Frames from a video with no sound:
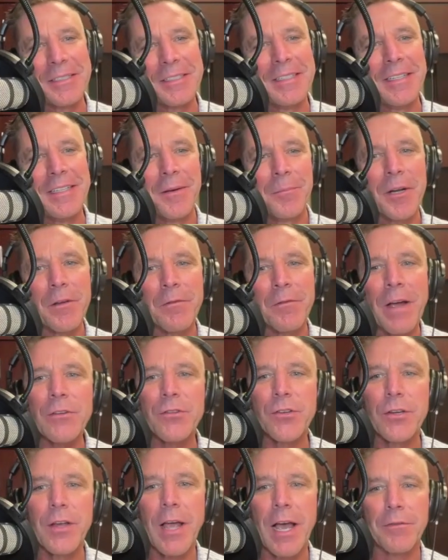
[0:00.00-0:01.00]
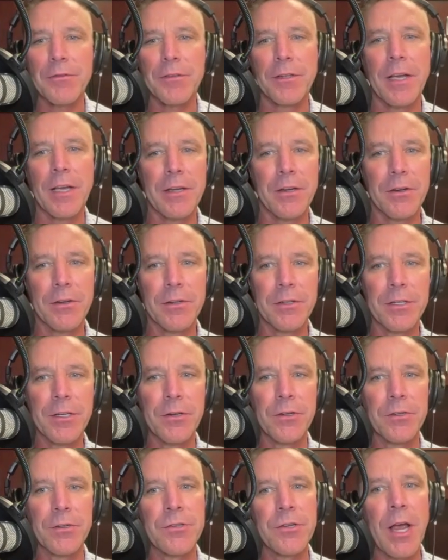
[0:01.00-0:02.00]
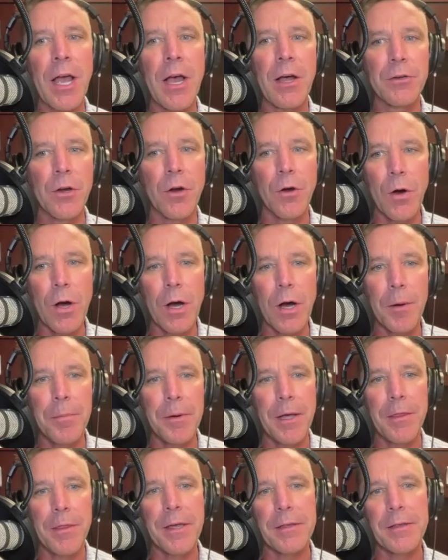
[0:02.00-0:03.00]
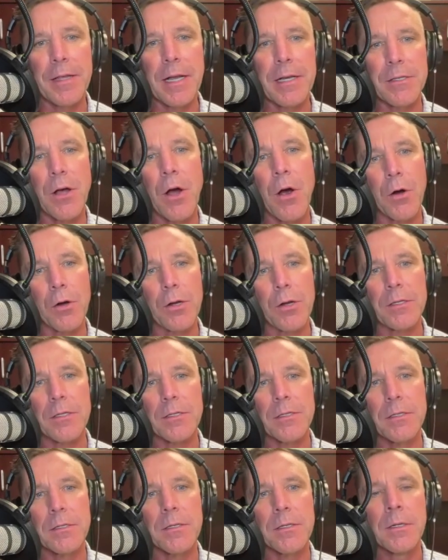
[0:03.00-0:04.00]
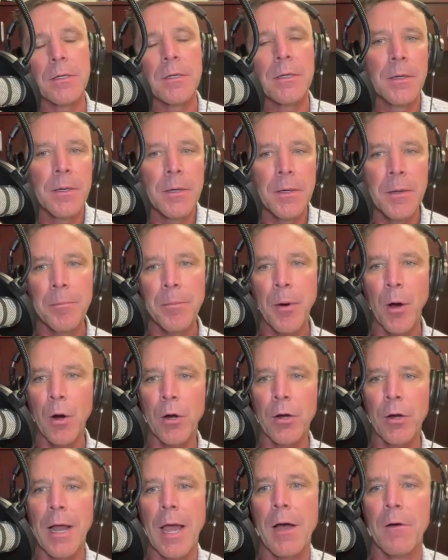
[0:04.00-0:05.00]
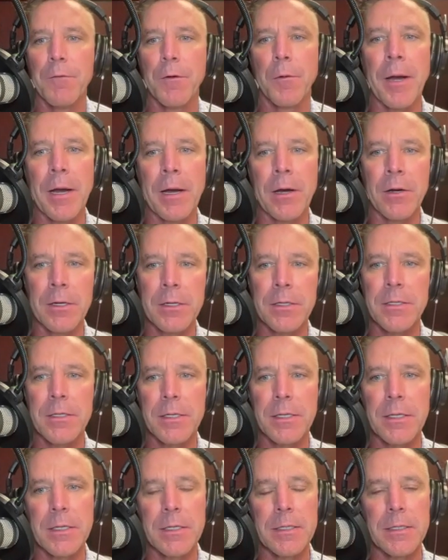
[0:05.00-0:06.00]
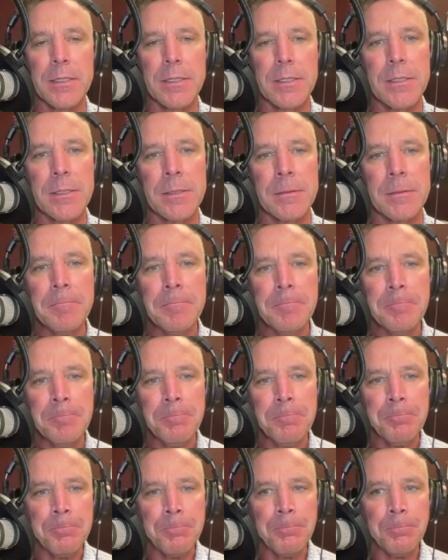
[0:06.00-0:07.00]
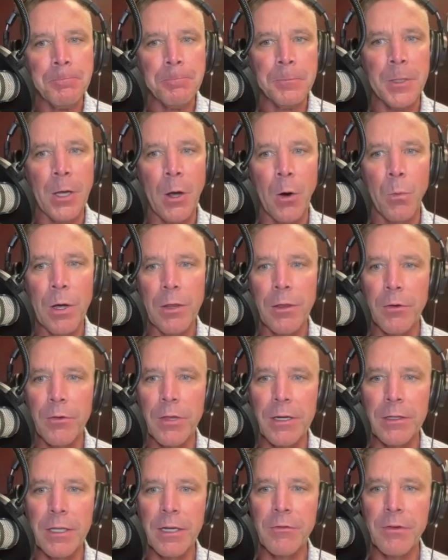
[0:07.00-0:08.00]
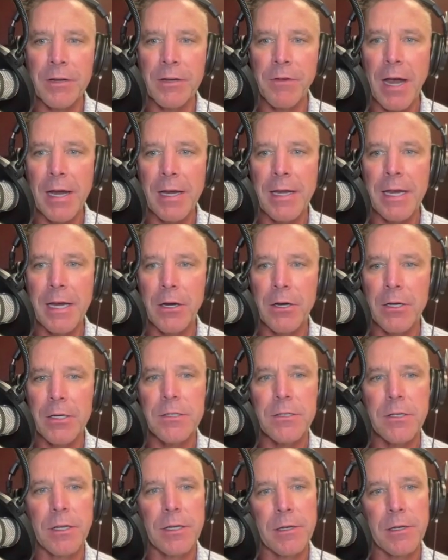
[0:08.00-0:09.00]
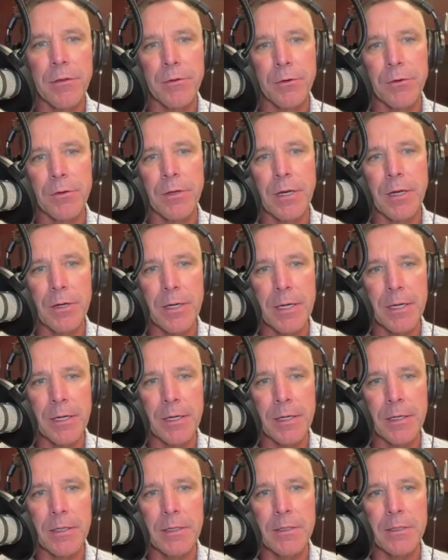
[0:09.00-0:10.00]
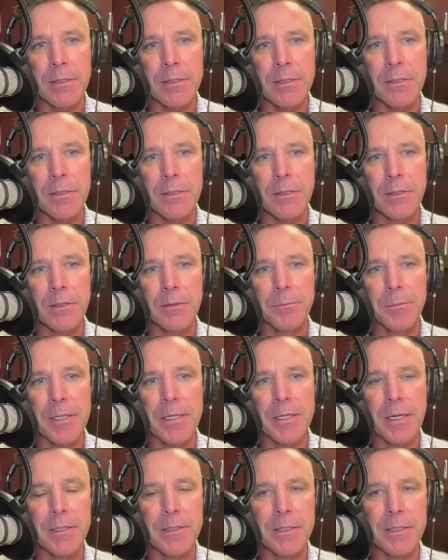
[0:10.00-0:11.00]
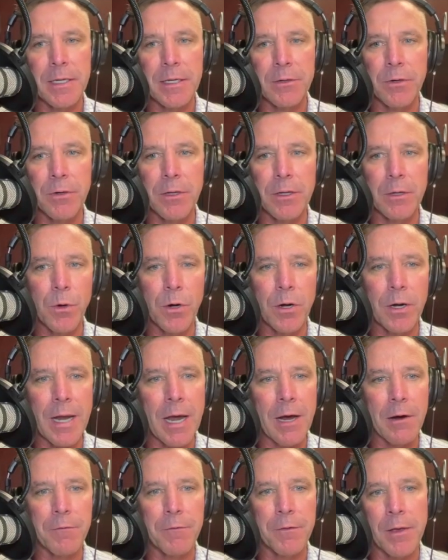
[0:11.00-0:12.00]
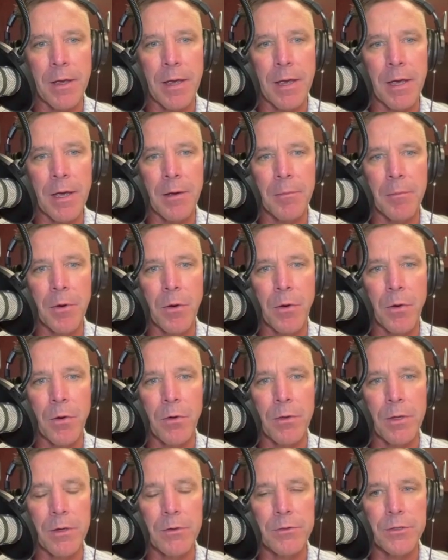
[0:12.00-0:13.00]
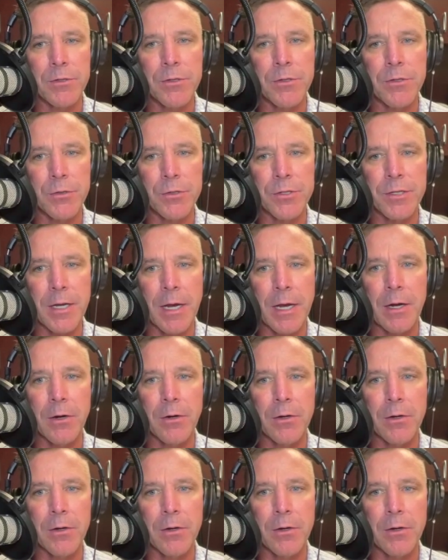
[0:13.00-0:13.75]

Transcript: But eventually you have to let your child grow up. I think that's the hardest part now for parents is, whether they're living vicariously through their kids because it didn't really work out for them, or they're just too scared